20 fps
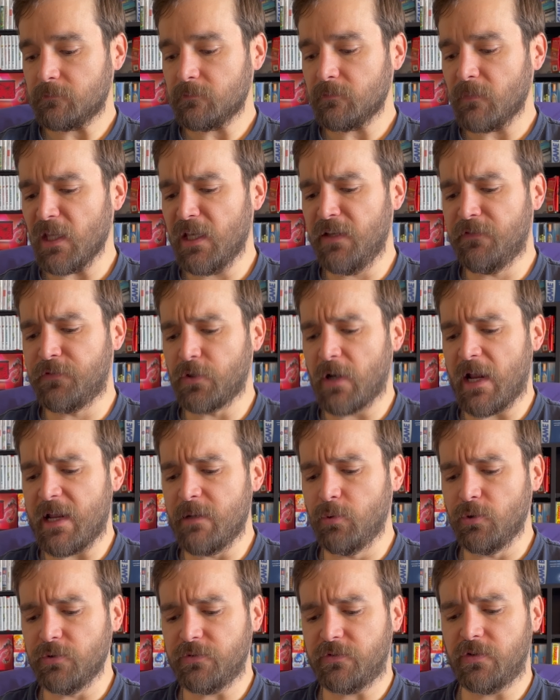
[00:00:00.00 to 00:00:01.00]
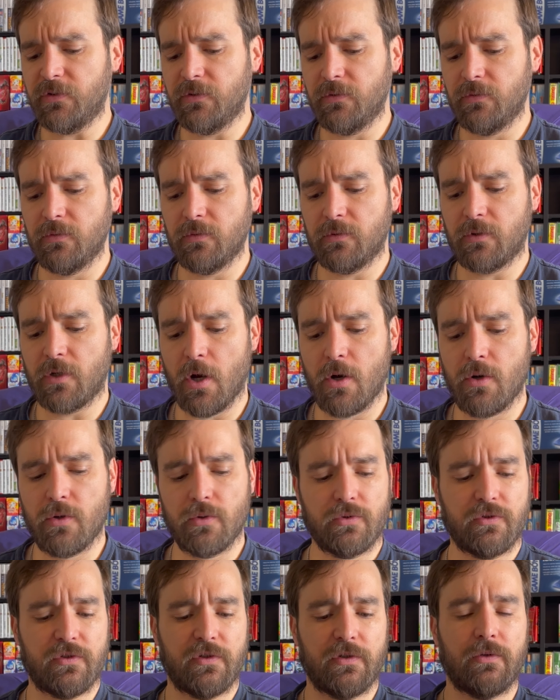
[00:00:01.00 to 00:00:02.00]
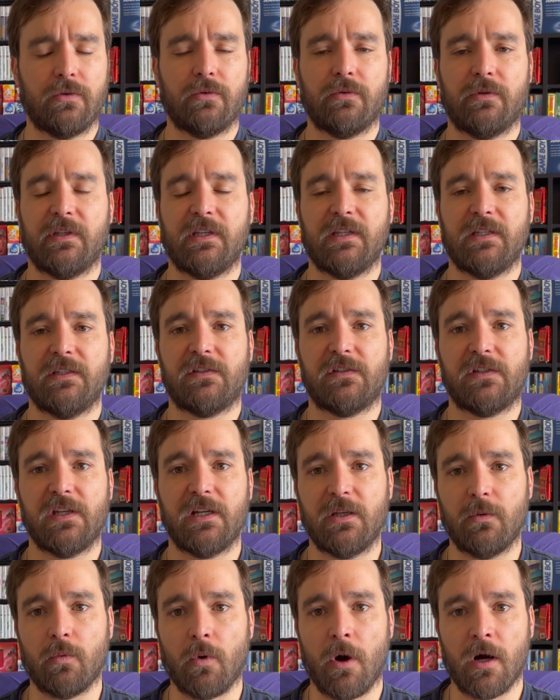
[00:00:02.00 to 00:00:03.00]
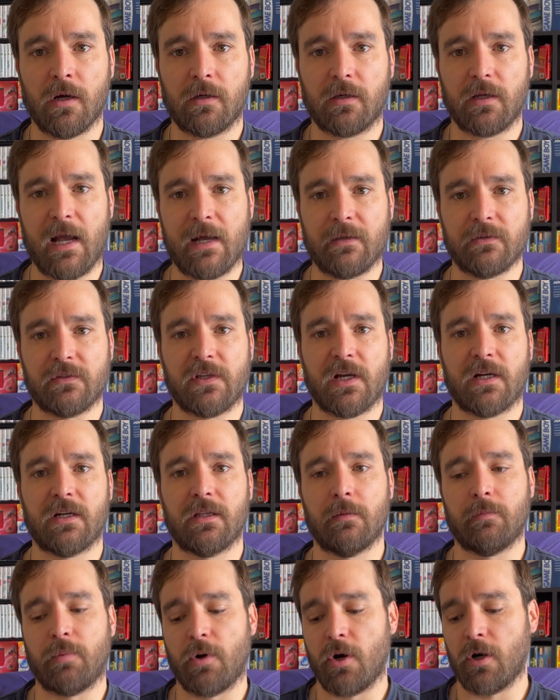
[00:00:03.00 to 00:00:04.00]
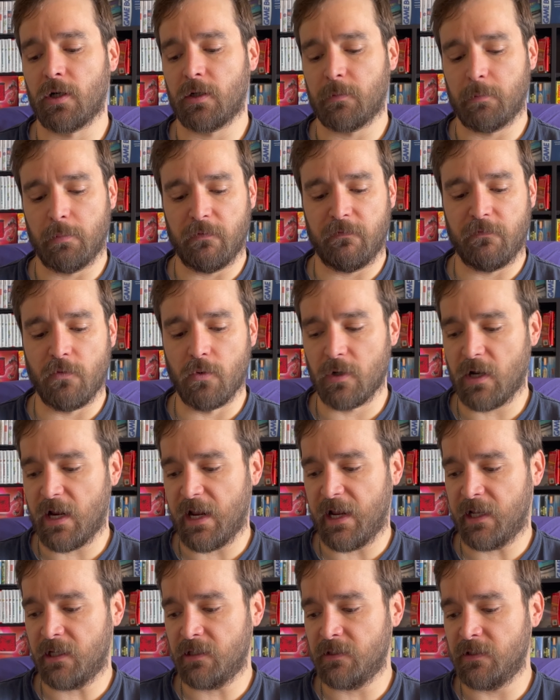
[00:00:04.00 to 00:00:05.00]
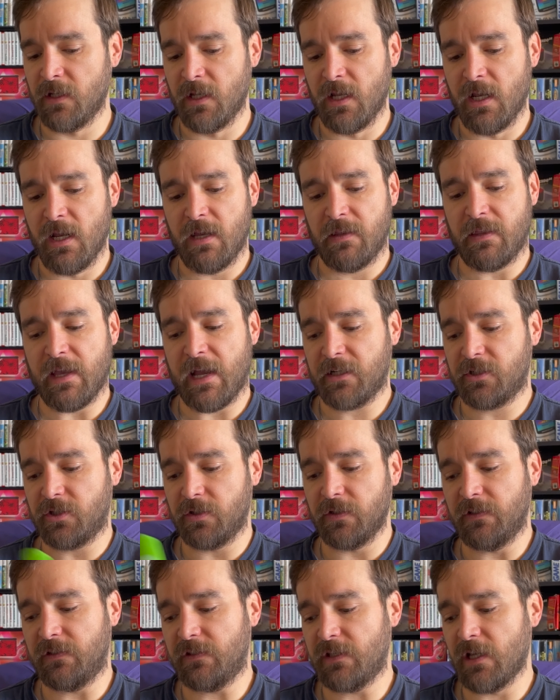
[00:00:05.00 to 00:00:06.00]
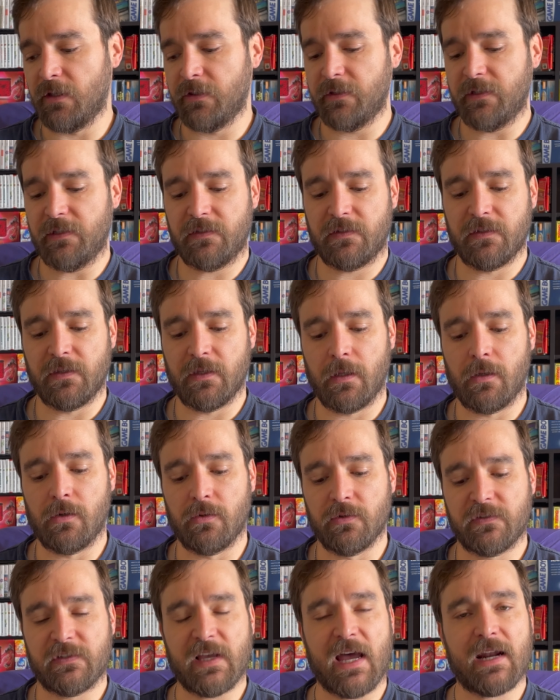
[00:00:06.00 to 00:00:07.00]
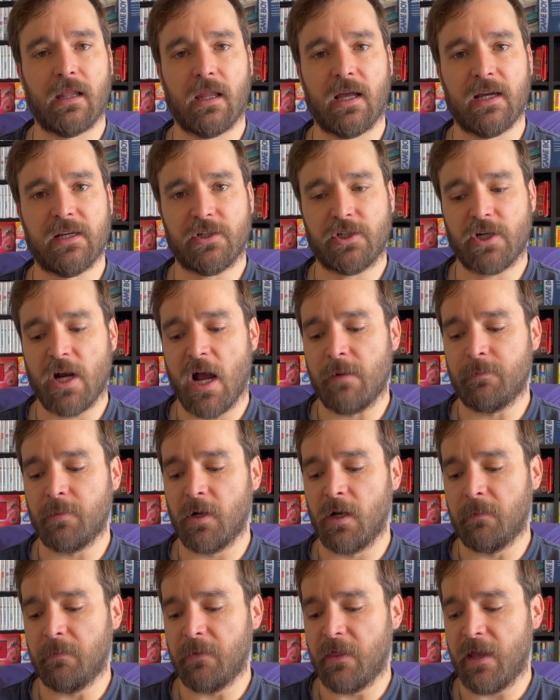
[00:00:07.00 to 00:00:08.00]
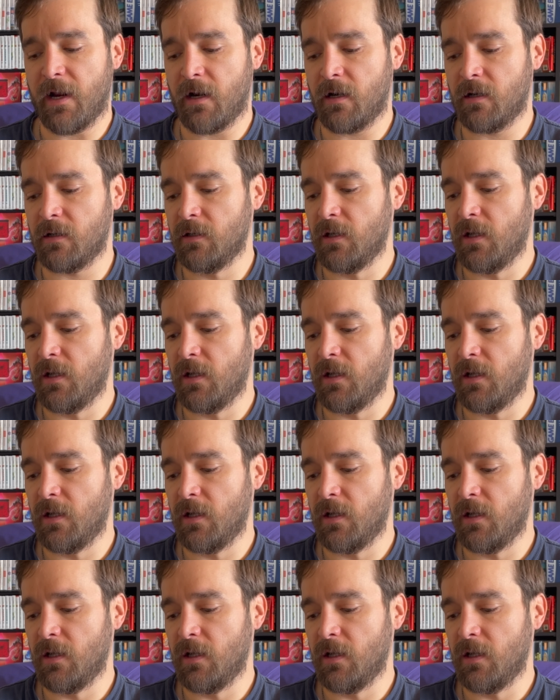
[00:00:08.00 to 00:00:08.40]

If you're able to go to the City Walk outside of the park beforehand, they actually sell these in the little satellite shop up there.